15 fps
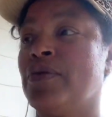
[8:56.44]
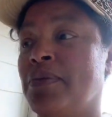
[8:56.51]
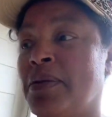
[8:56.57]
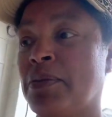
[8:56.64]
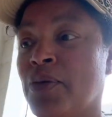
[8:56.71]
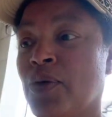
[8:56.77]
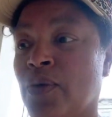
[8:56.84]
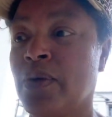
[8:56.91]
to
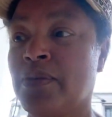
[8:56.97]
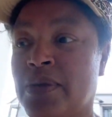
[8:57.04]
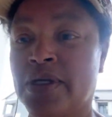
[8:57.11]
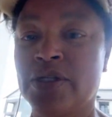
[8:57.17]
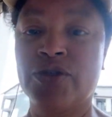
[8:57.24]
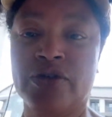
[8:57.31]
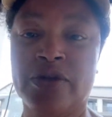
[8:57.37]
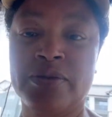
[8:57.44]
remember what
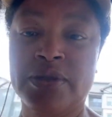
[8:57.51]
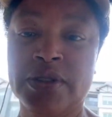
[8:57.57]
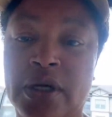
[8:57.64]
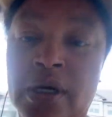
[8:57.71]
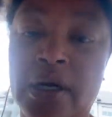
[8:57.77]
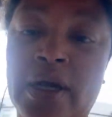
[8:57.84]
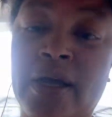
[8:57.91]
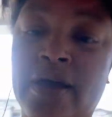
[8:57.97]
my dreams
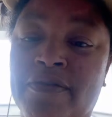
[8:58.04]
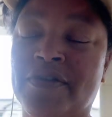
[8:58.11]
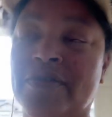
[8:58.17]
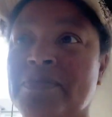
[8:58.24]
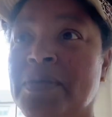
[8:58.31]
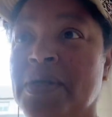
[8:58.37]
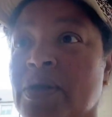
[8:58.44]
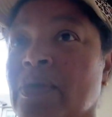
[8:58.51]
are. I have
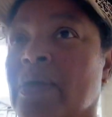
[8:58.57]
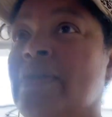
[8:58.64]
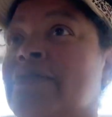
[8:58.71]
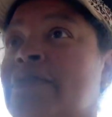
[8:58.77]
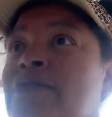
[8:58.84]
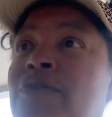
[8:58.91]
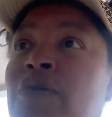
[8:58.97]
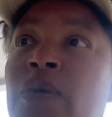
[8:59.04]
to be
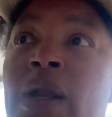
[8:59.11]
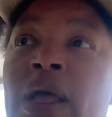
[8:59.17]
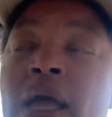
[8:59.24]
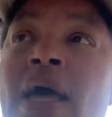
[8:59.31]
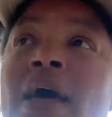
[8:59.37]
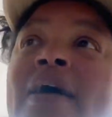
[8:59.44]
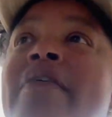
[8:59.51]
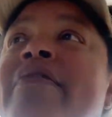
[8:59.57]
grateful for what I
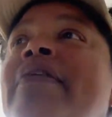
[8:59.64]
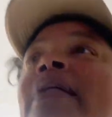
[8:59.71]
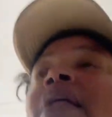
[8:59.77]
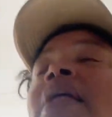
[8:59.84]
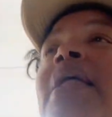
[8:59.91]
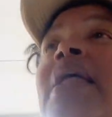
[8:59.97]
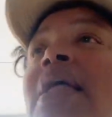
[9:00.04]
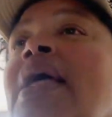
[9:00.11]
have,
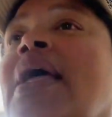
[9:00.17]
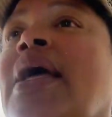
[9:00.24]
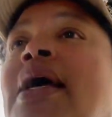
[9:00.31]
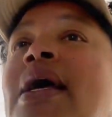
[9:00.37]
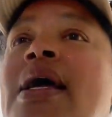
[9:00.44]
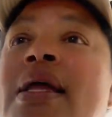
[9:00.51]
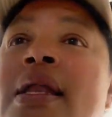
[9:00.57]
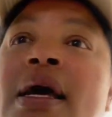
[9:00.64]

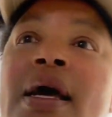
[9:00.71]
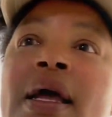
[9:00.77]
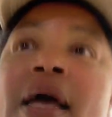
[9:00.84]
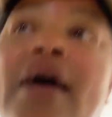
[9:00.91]
and I